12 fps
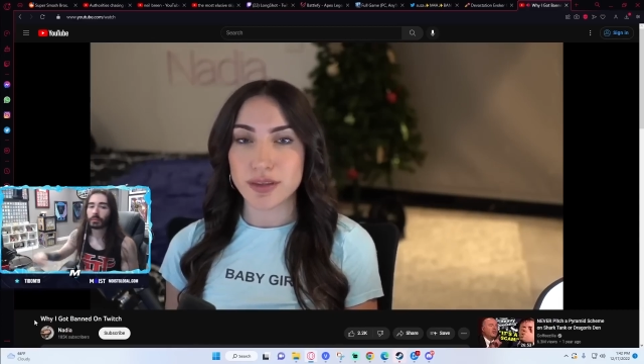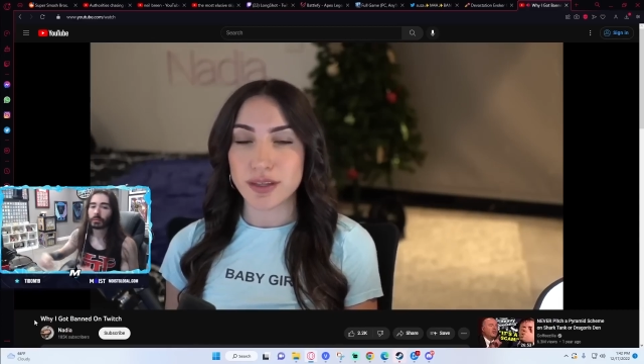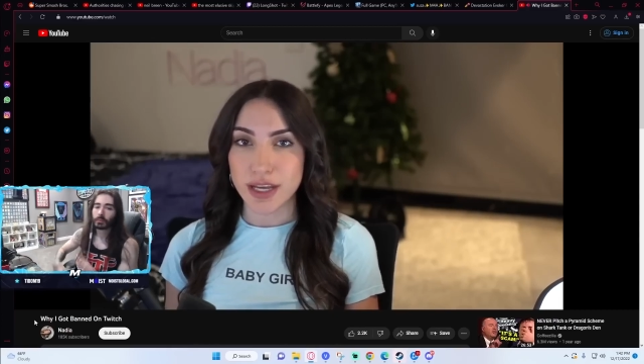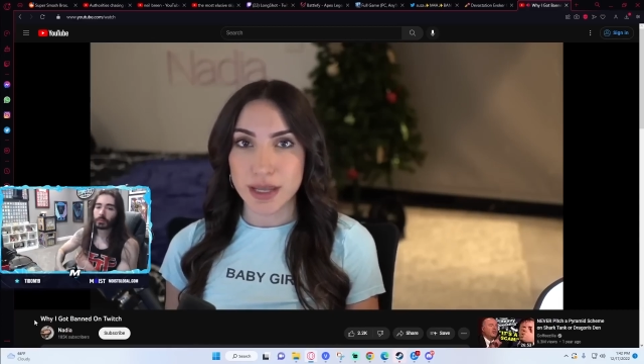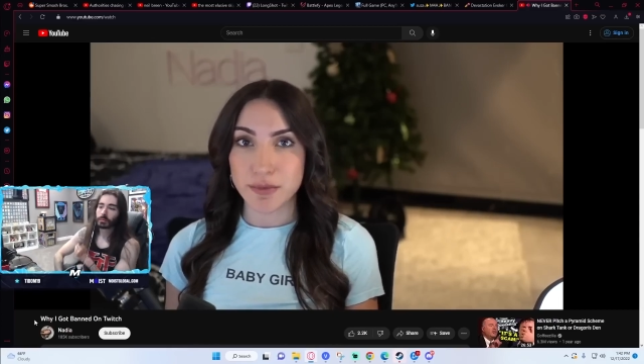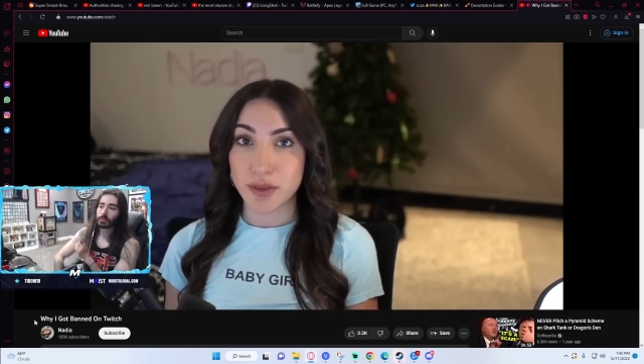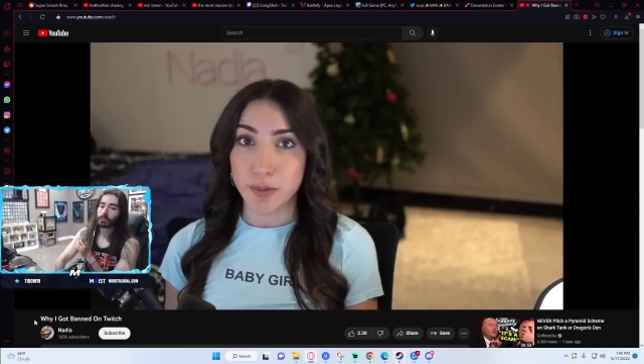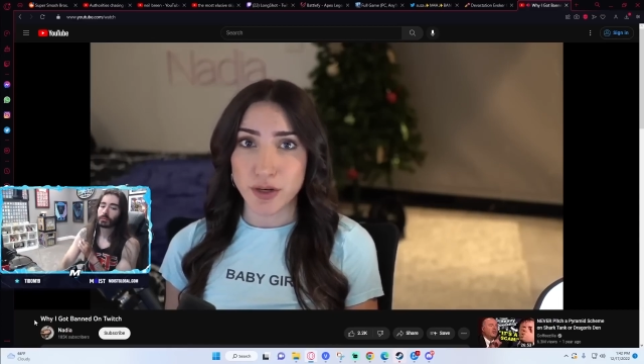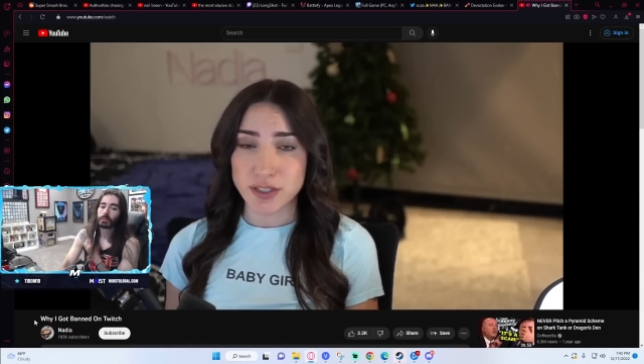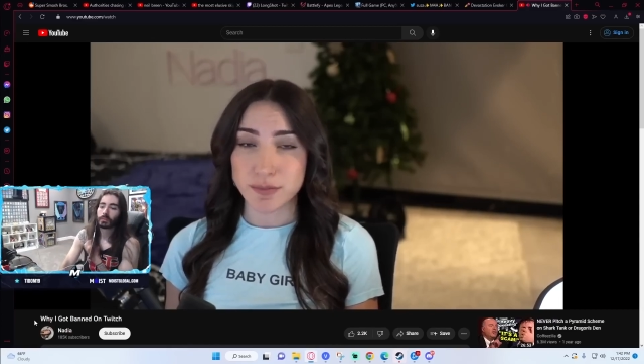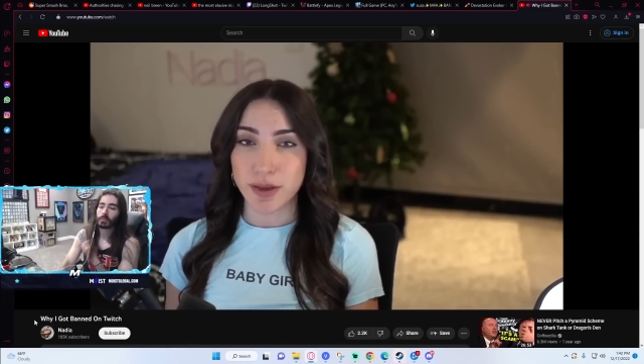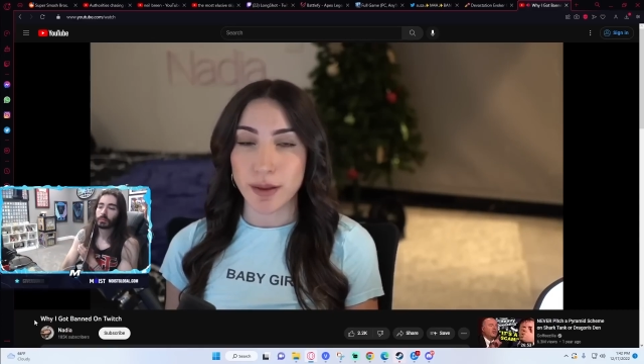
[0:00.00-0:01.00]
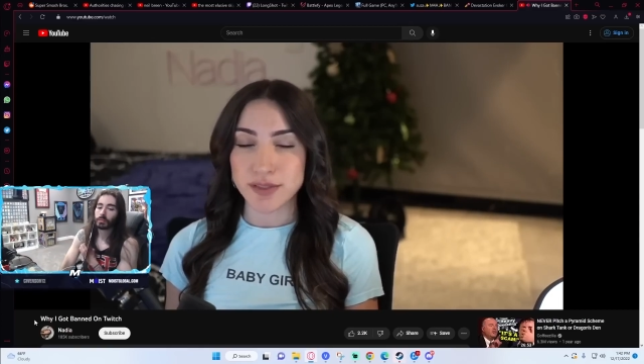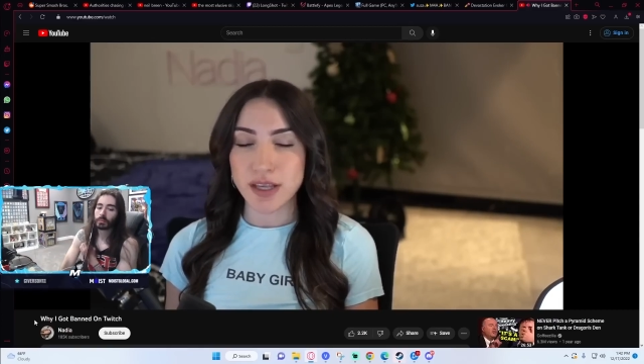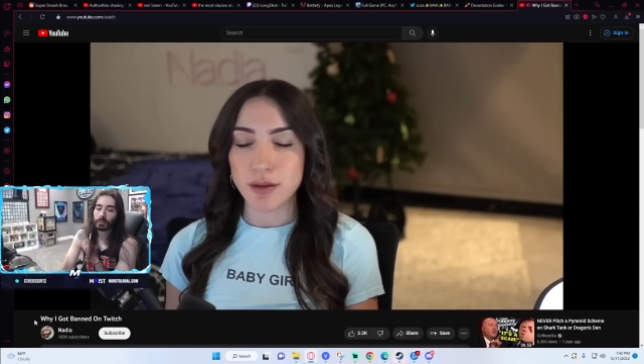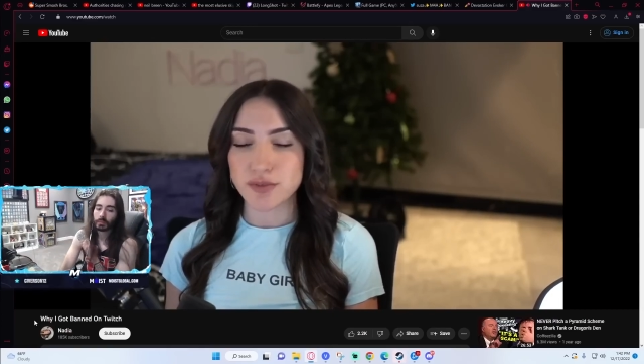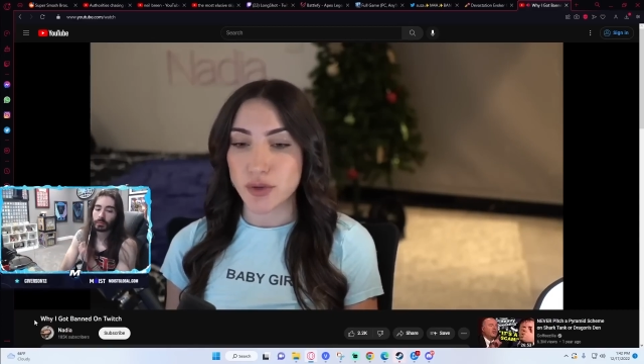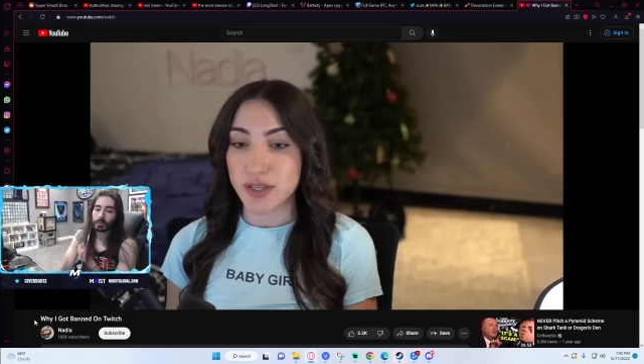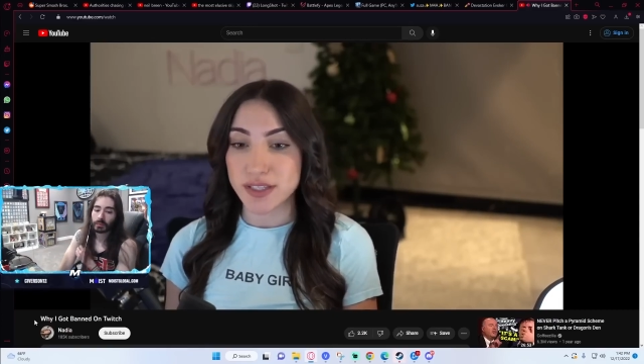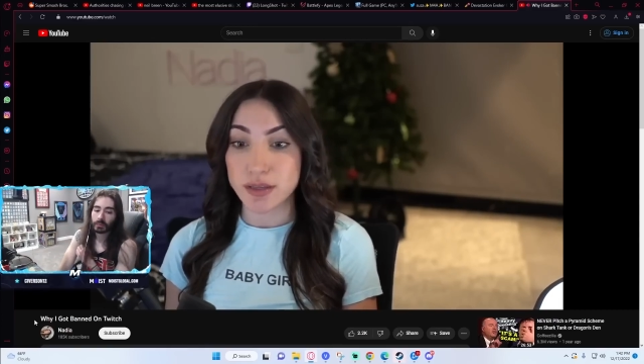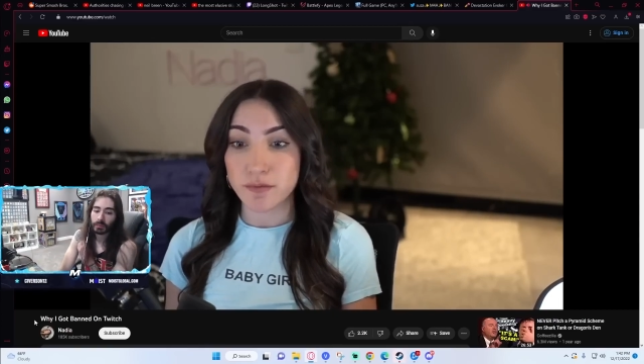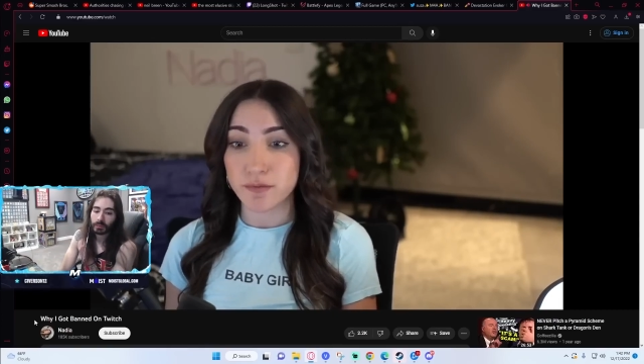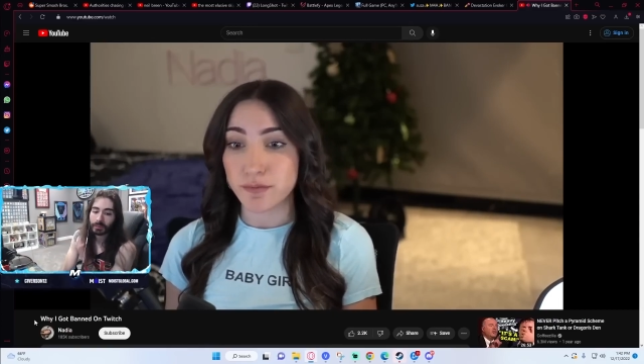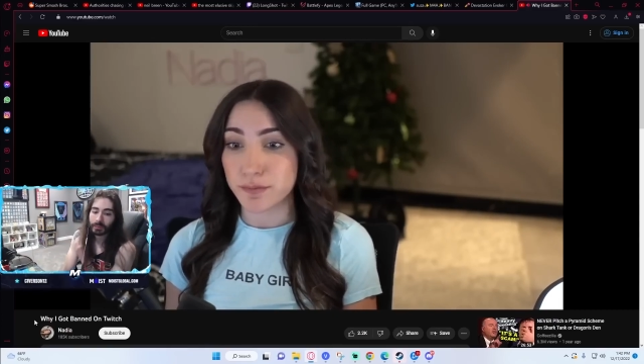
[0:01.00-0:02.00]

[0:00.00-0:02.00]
the name of the person pops up. So I said the